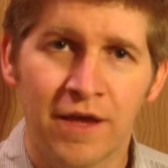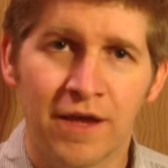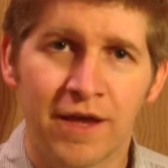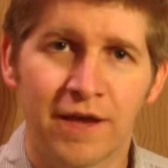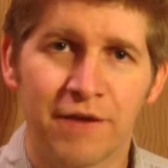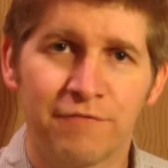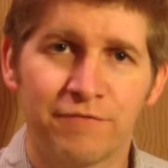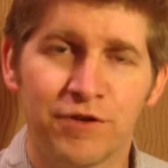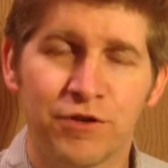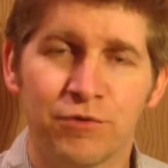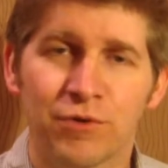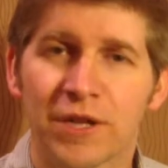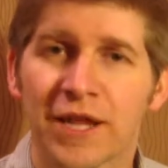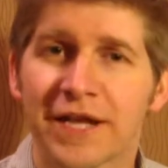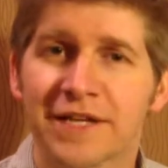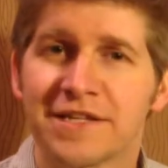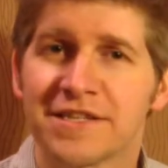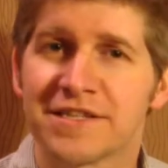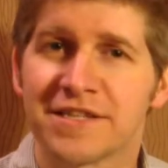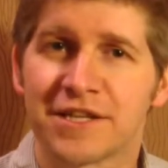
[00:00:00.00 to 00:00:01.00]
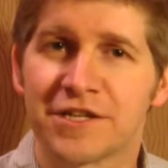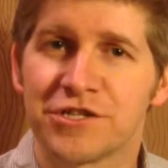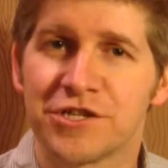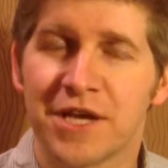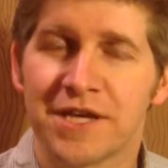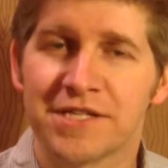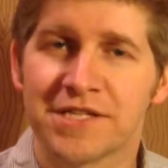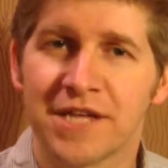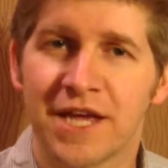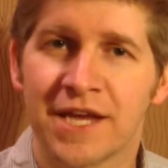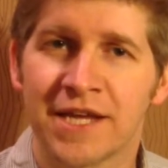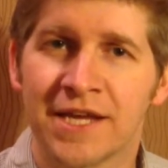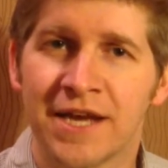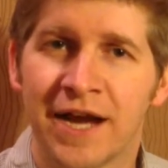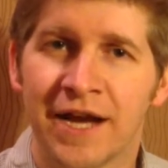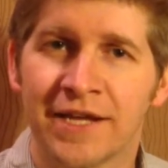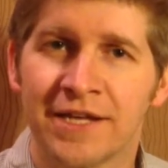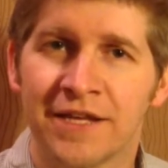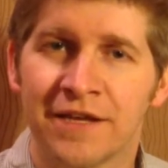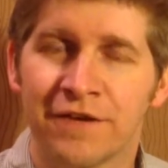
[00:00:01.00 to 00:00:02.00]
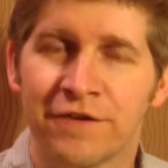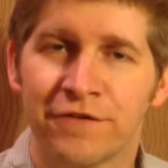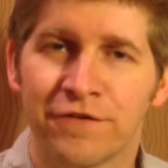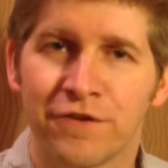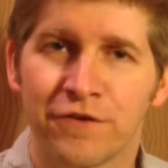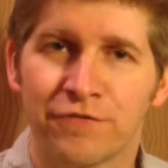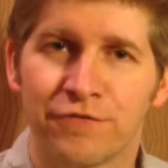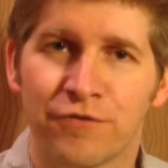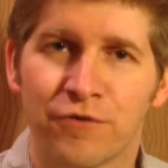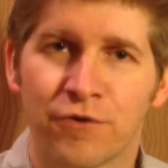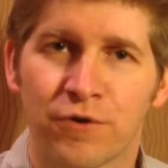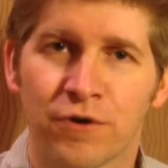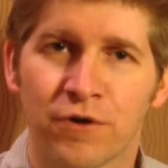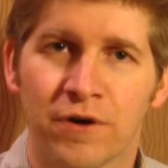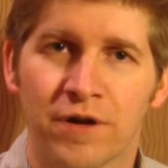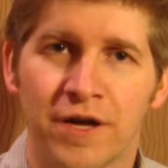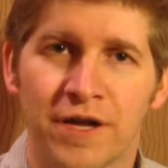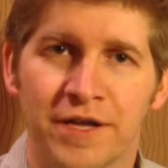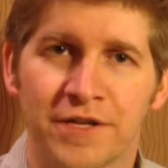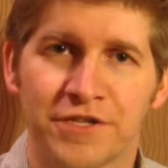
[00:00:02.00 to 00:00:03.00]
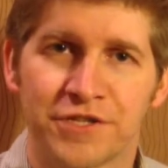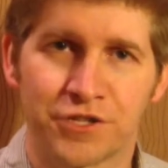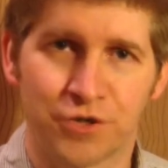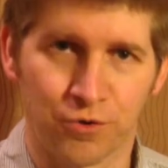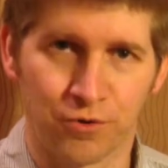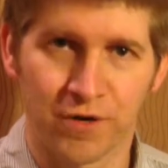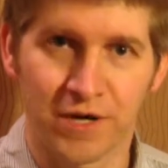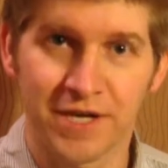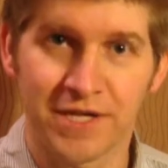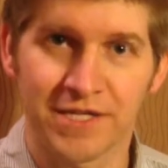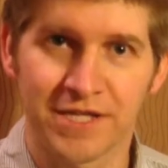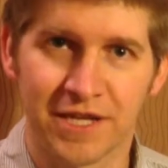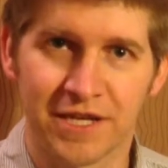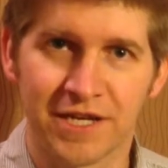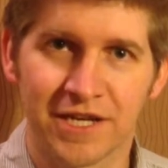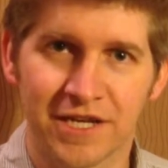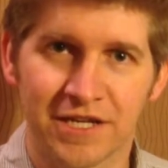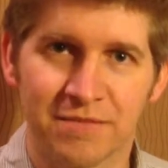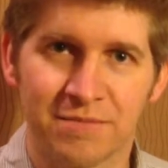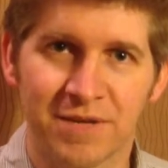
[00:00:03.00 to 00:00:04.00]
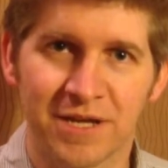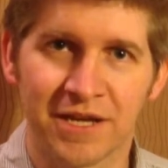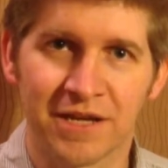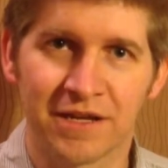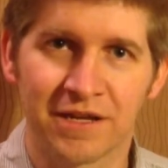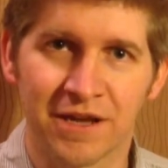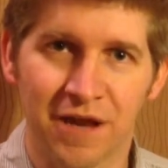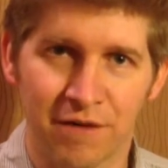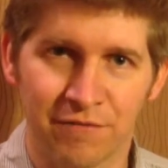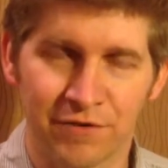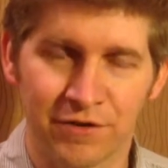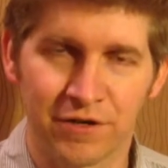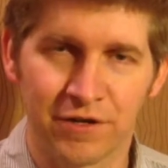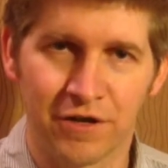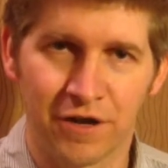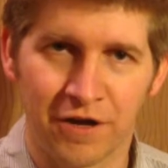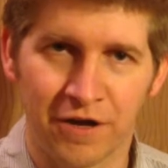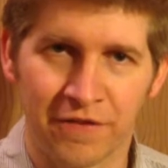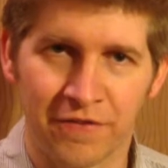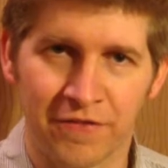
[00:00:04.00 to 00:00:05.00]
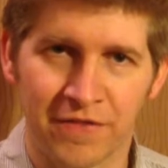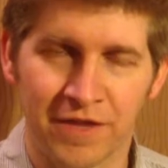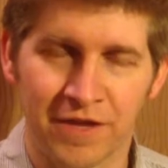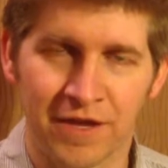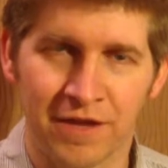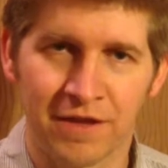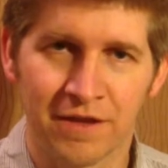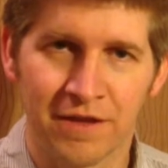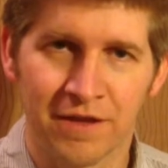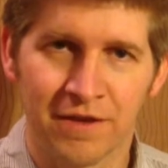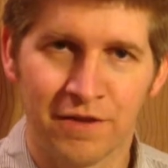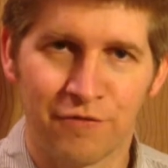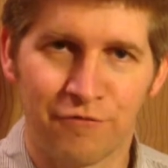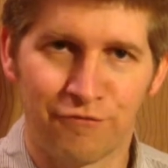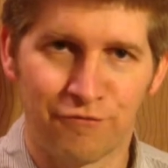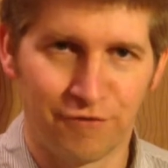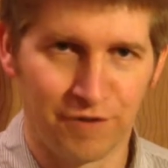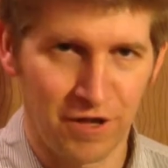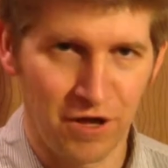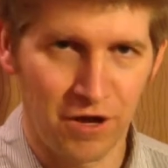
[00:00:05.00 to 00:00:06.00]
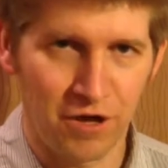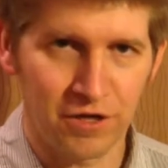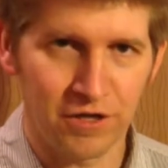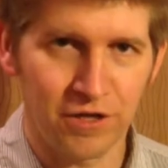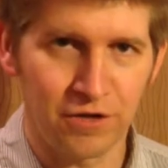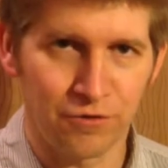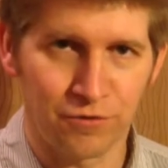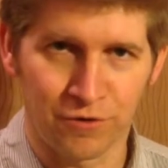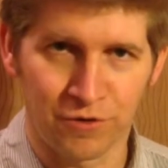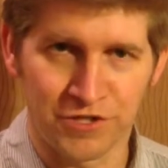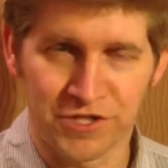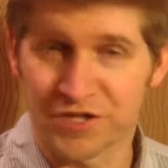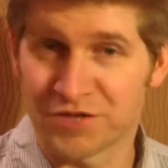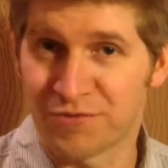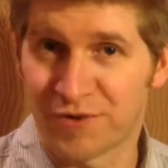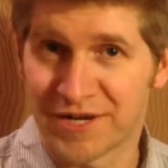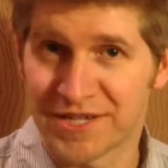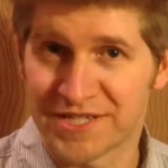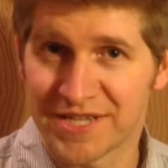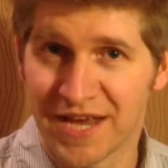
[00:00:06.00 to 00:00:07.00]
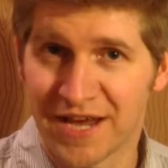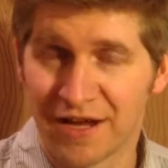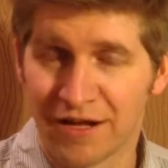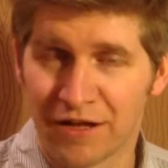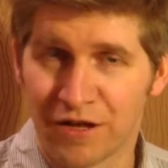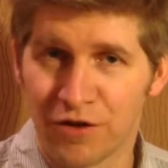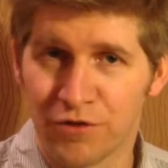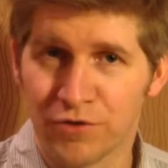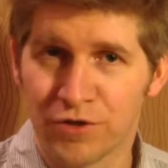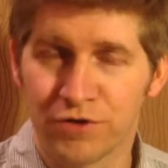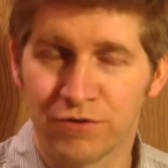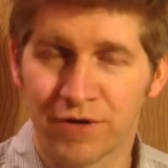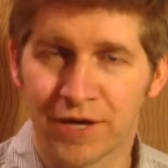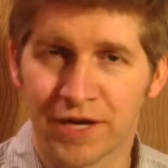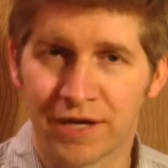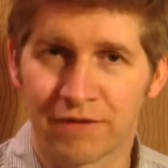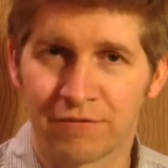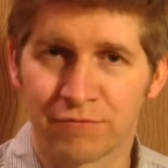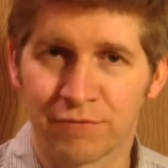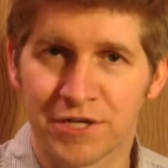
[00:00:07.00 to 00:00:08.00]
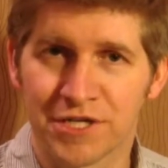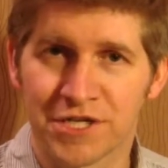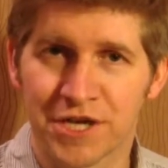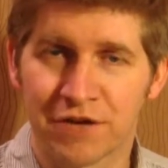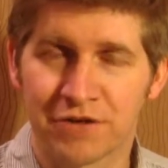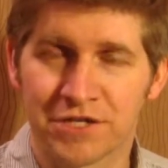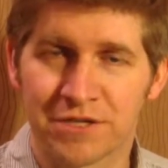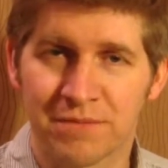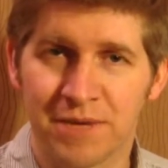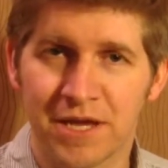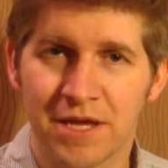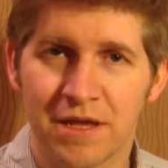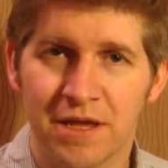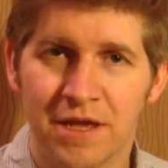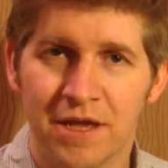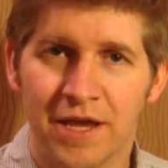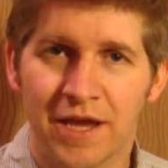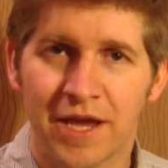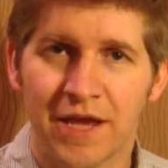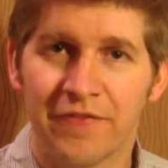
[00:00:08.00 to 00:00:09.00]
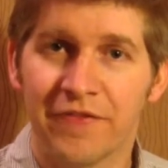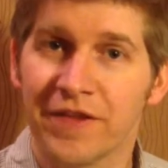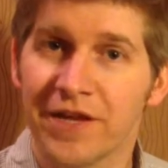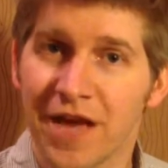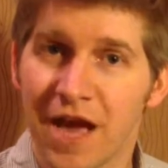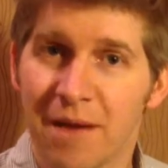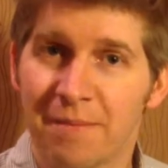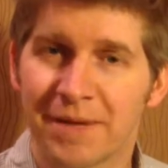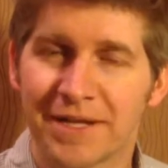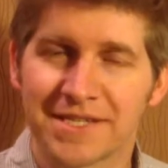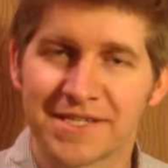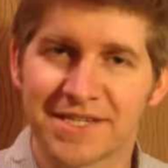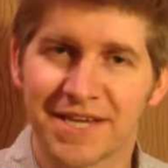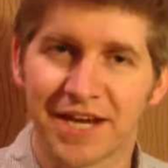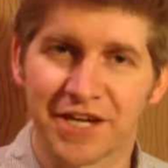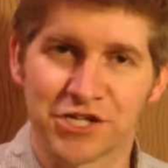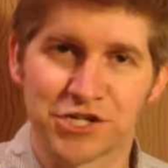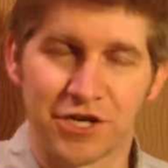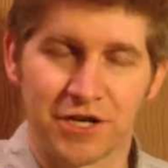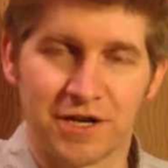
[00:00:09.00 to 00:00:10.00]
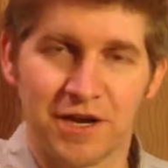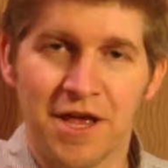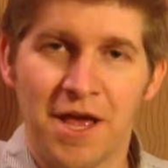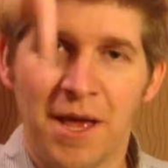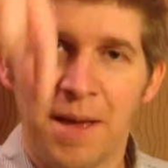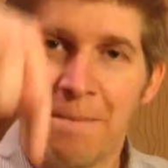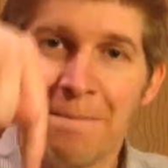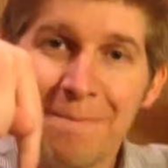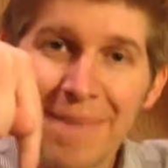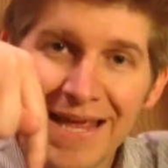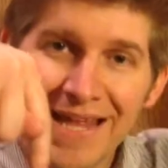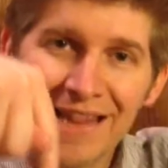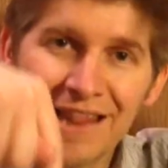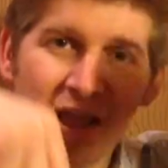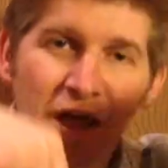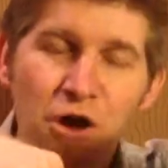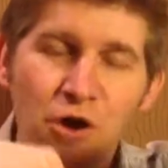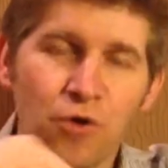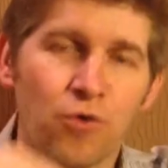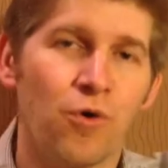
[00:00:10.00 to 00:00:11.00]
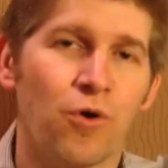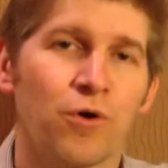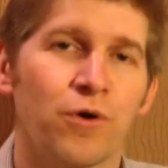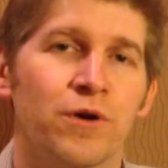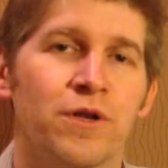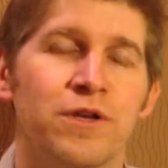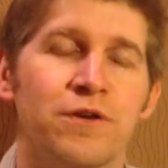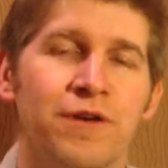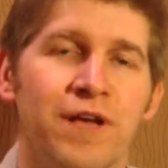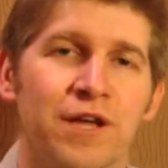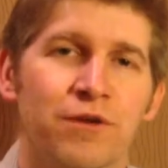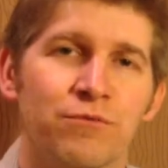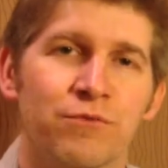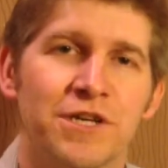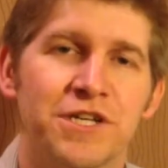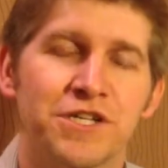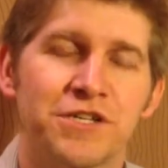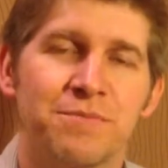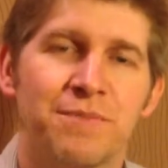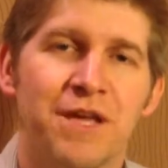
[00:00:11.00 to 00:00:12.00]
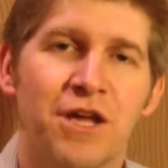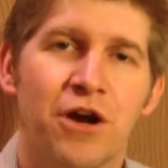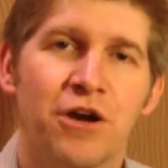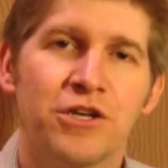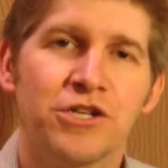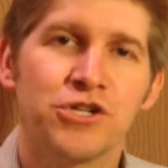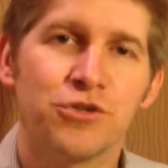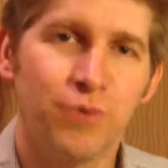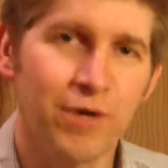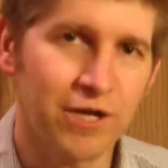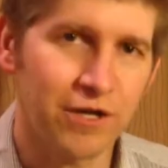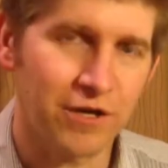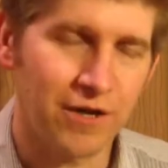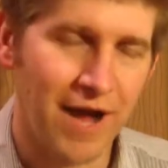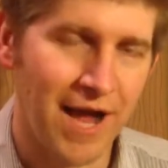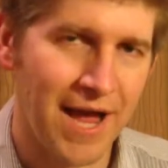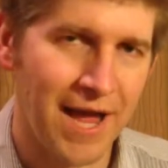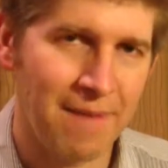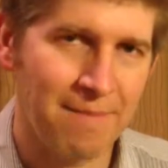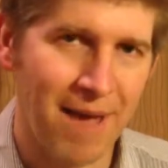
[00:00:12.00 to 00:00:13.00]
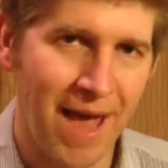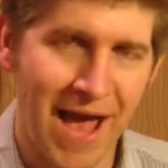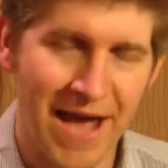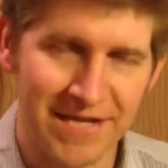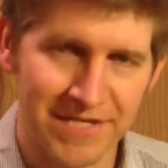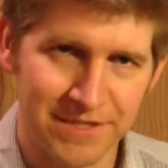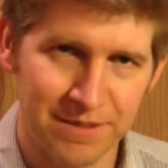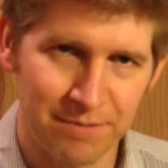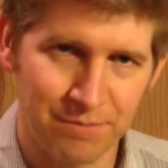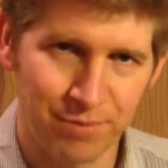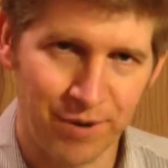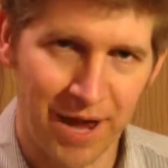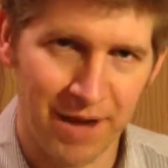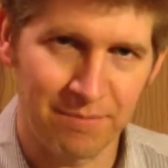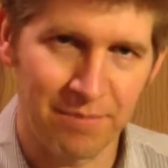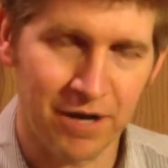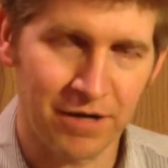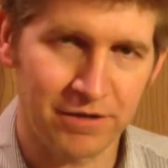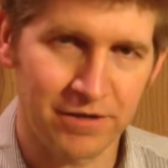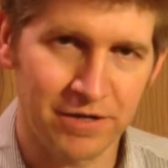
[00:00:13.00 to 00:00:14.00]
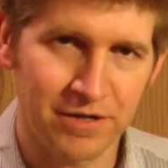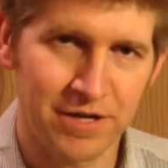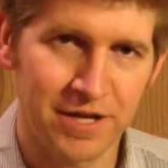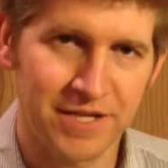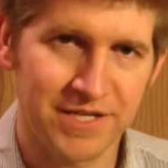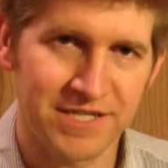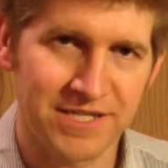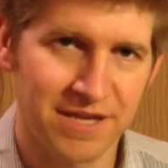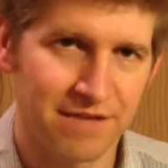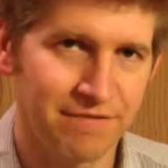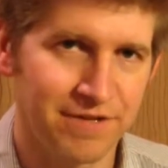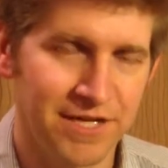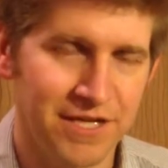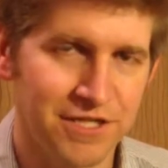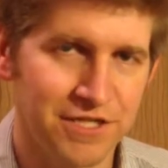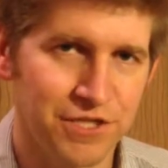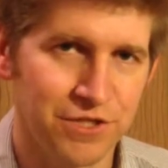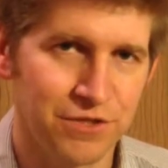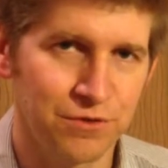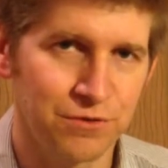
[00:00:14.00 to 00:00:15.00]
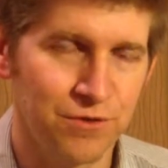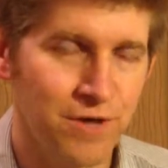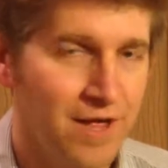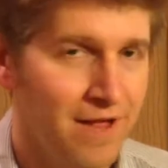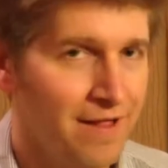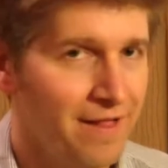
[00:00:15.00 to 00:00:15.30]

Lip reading: If you would like to suggest any ideas for stories that need to be covered on the vlog or just want to say hello, you can reach out to me in the comments section below, or you can reach me on Twitter. I am at BradBarton72.